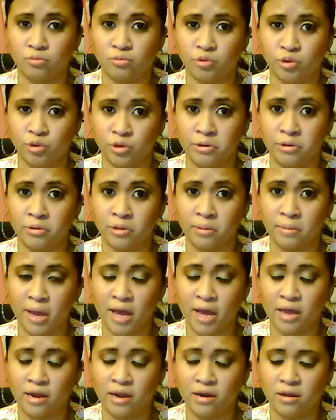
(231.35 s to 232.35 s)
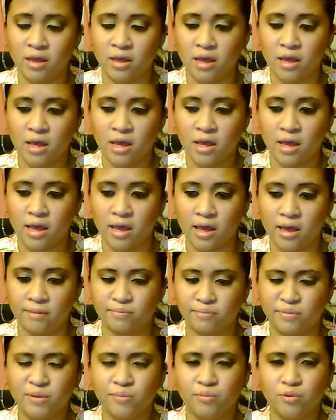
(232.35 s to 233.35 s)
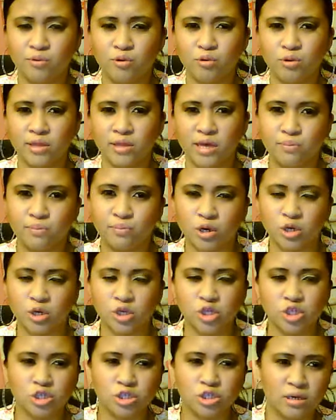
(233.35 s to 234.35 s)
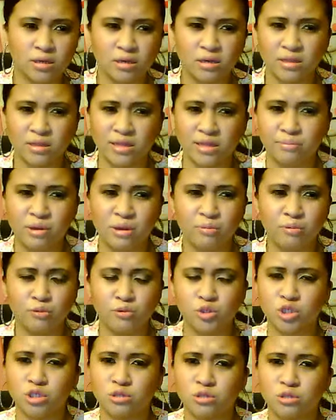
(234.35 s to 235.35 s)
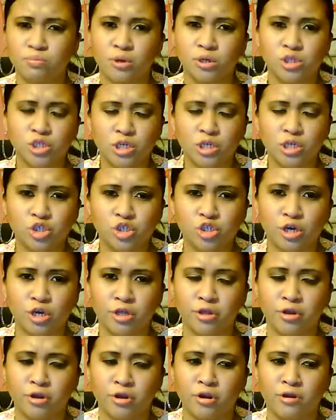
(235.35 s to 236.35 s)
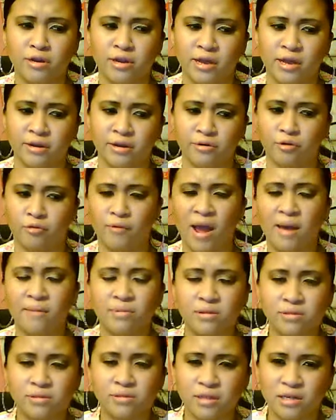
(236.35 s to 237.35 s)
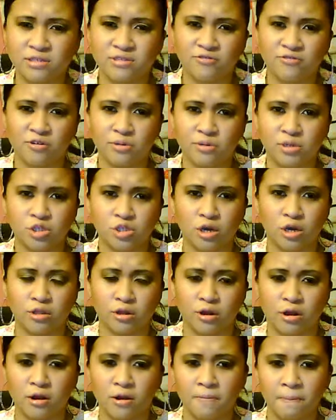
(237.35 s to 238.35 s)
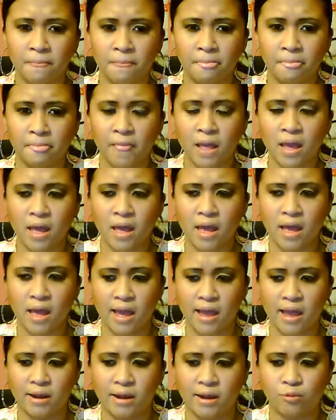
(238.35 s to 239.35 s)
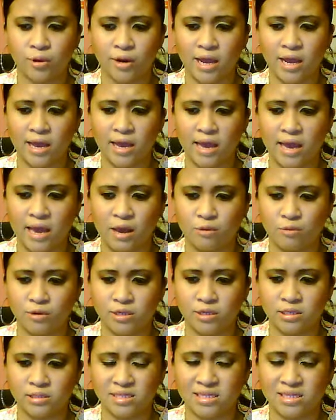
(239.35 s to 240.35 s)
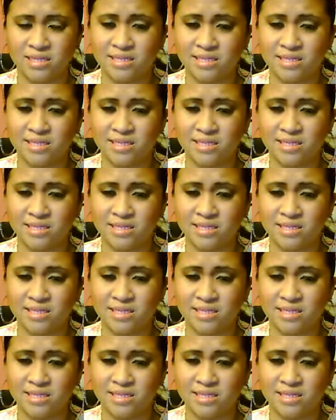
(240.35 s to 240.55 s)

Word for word: really, really bad. And people were like pushing, like people were just pushing each other and, and grabbing things from each other. And what I hate was this